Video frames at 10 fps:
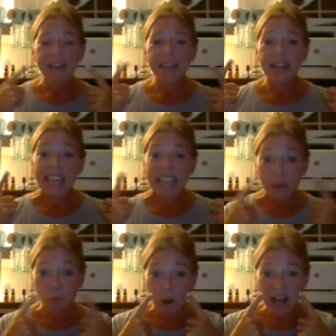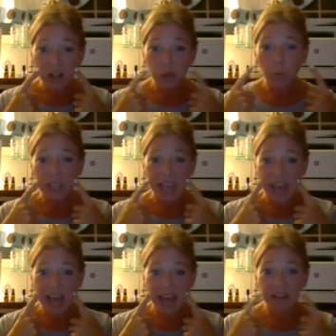And then while we
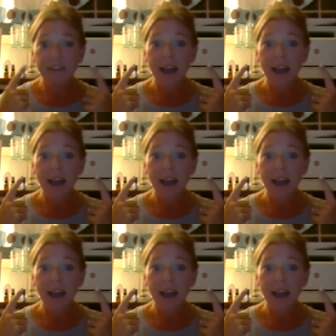have